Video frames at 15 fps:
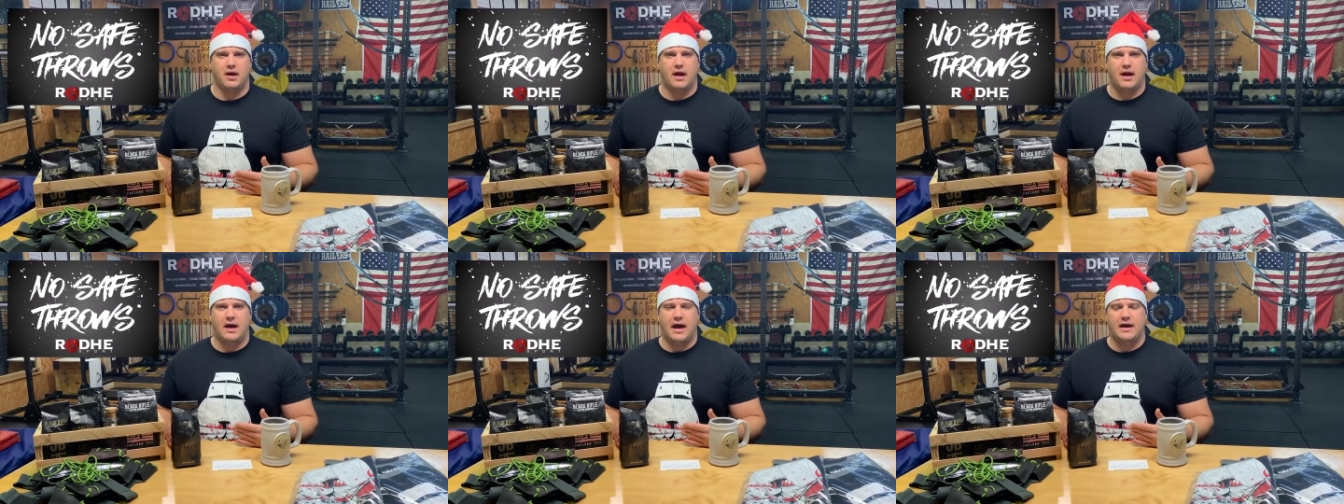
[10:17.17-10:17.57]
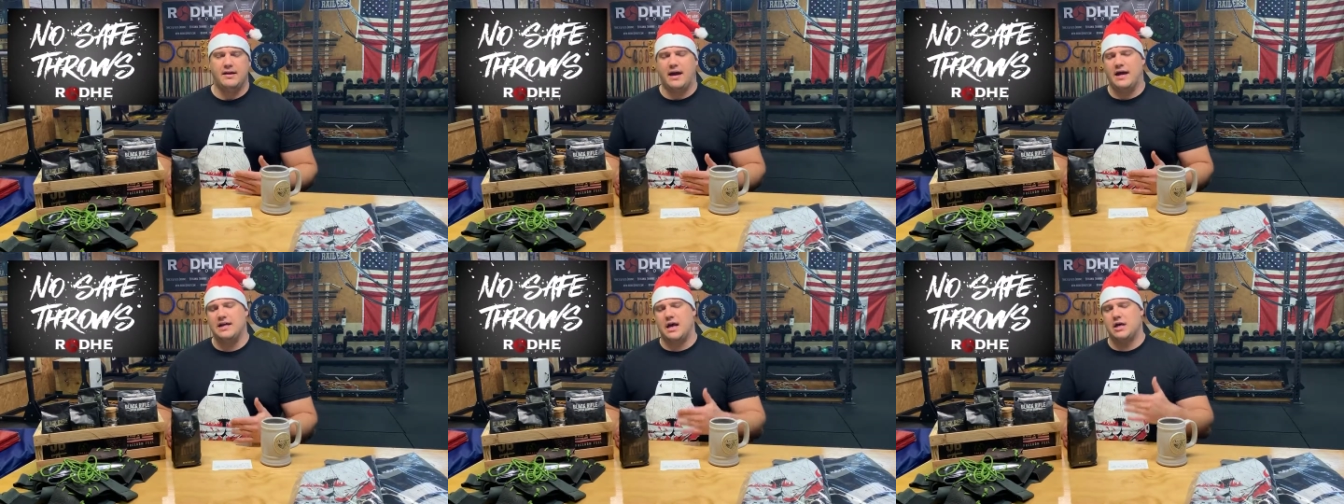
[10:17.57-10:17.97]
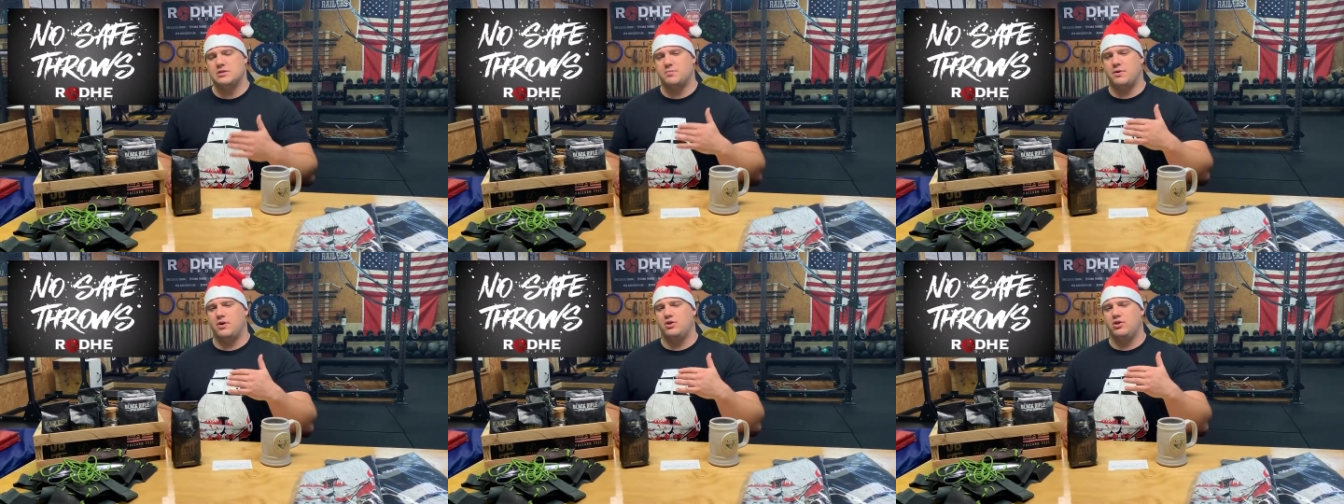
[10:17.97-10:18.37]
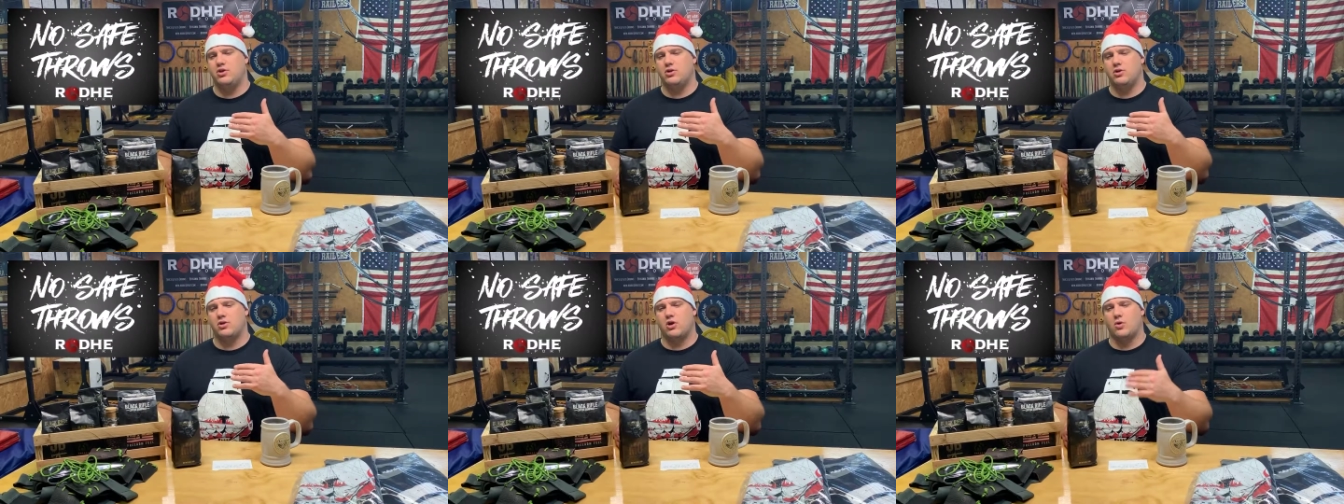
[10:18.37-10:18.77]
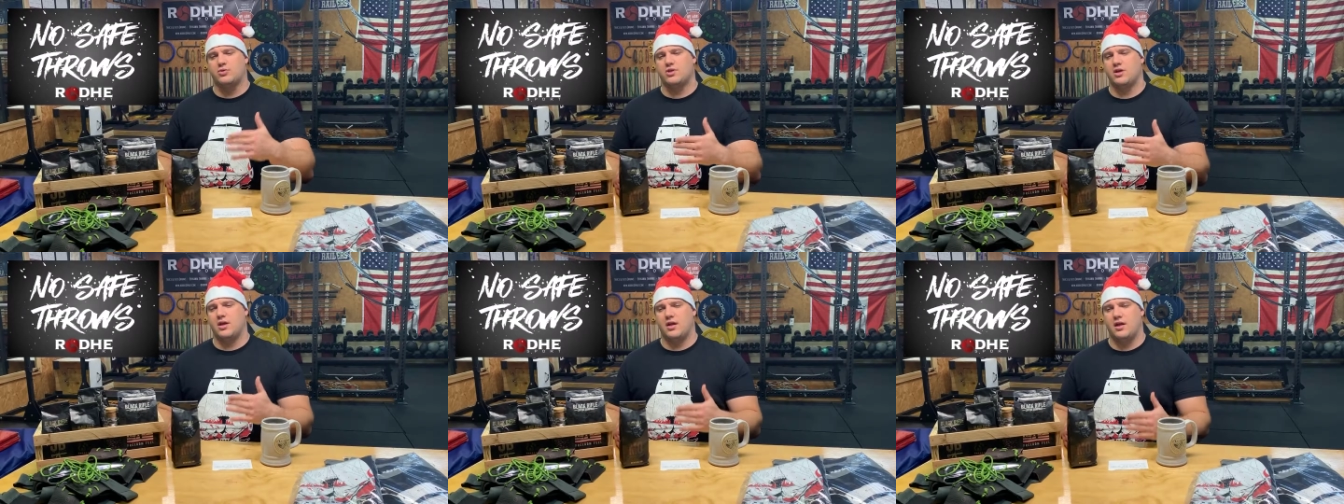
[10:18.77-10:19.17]
I spent a year
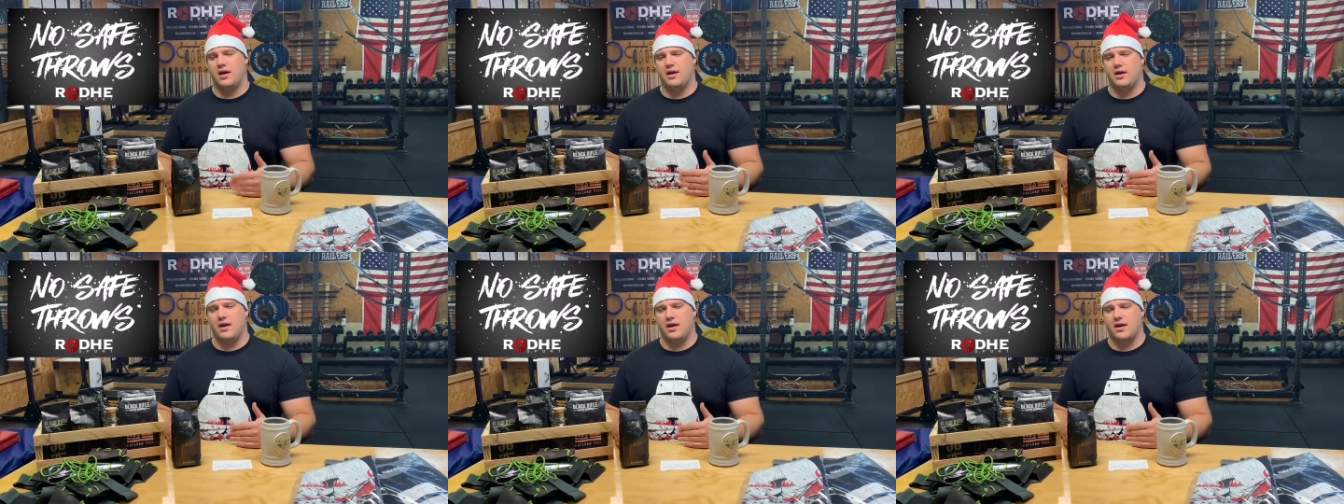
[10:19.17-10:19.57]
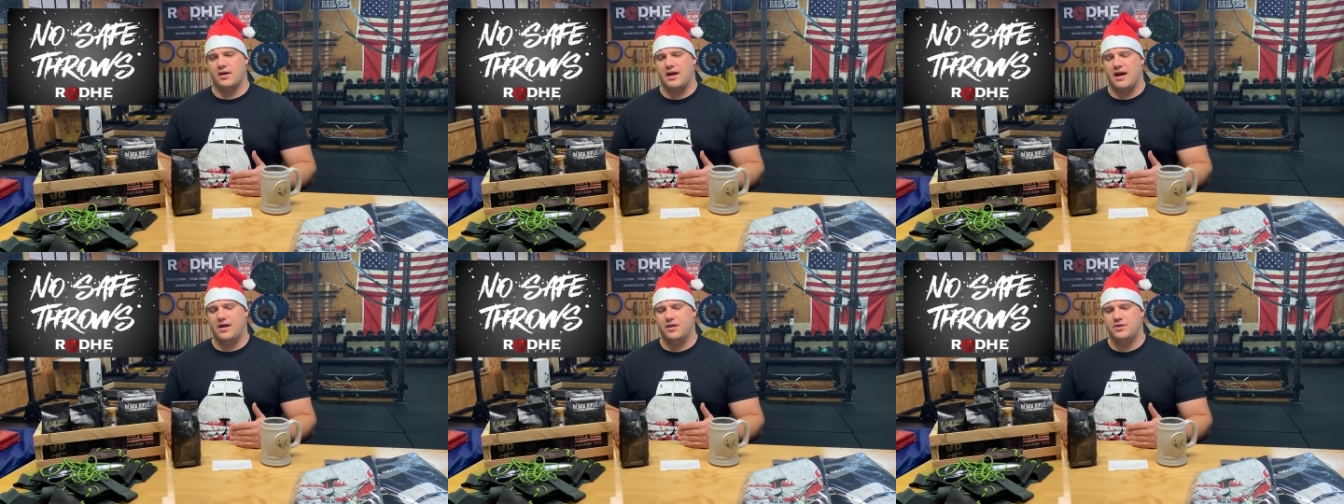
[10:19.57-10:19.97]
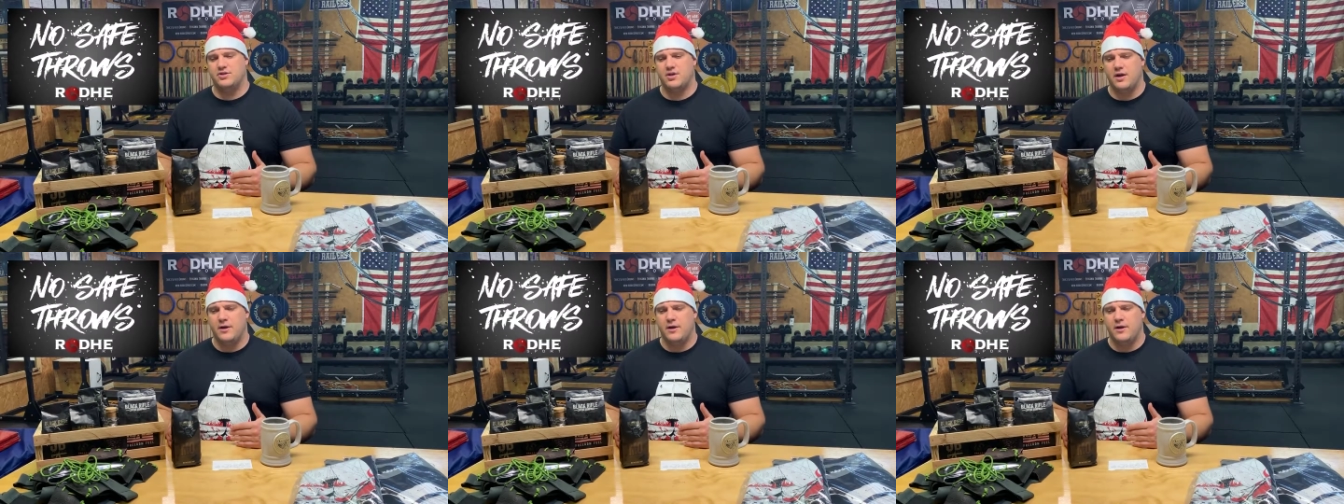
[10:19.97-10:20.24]
coaching at a college,